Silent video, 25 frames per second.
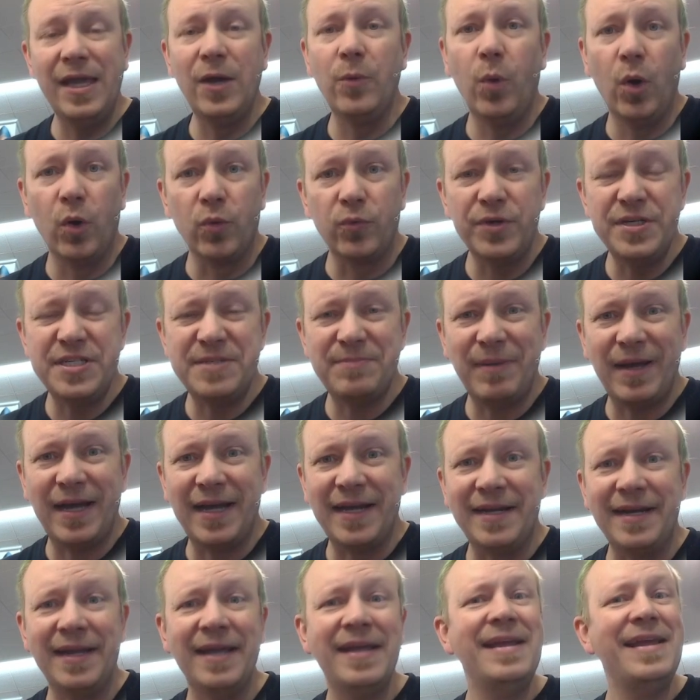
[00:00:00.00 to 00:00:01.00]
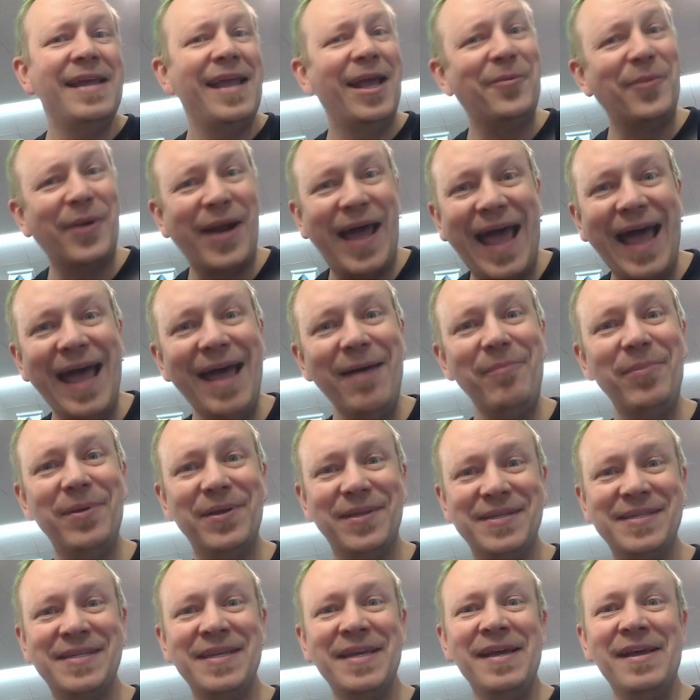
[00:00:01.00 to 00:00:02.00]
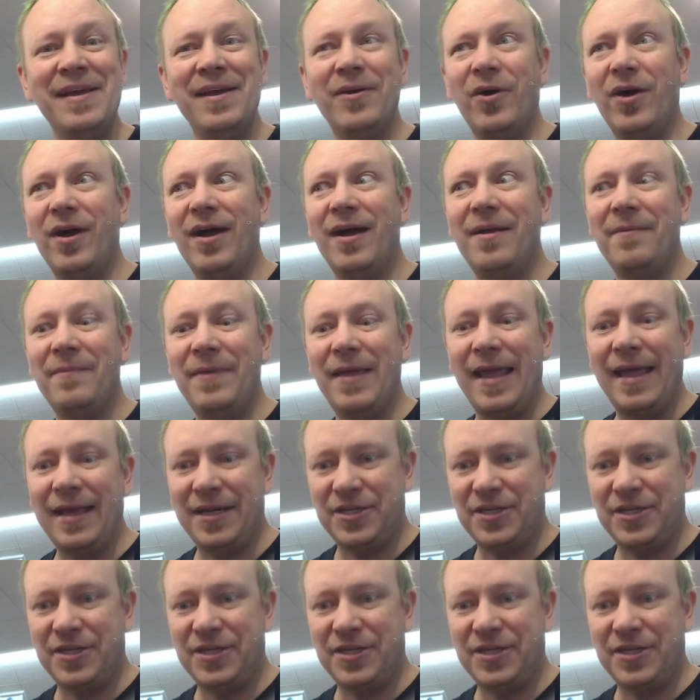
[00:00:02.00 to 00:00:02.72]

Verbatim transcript: it won't respond. And what happens, um,